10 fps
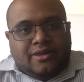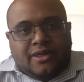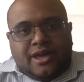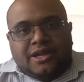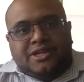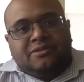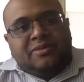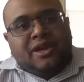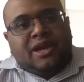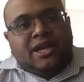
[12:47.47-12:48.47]
It should be a
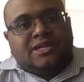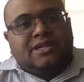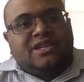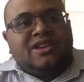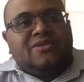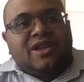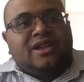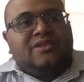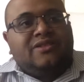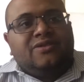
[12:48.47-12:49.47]
lesson to you not to
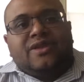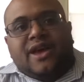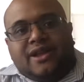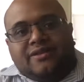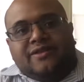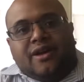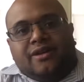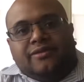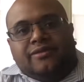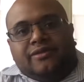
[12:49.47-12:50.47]
do that
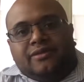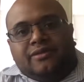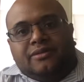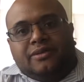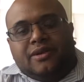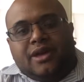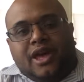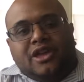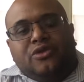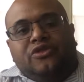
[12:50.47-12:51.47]
stuff. And
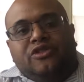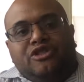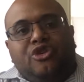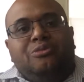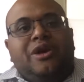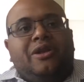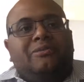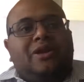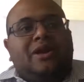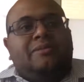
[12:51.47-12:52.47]
you should know better
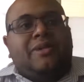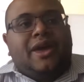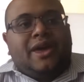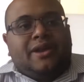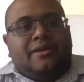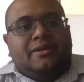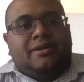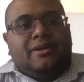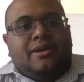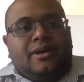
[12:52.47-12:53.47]
being a man,
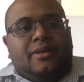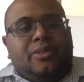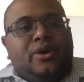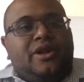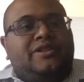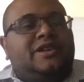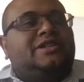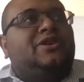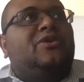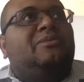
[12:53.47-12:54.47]
a
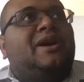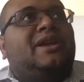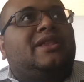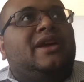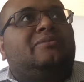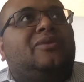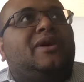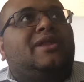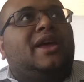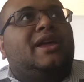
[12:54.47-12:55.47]
36-year-old man at that point,
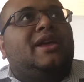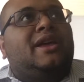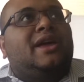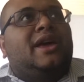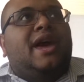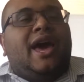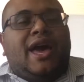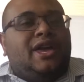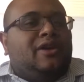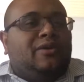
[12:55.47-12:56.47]
that,
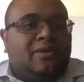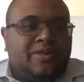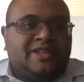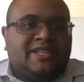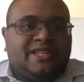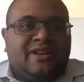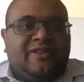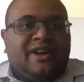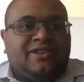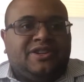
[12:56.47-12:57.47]
you know, this is stuff
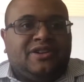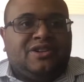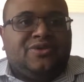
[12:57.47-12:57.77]
I shouldn't do.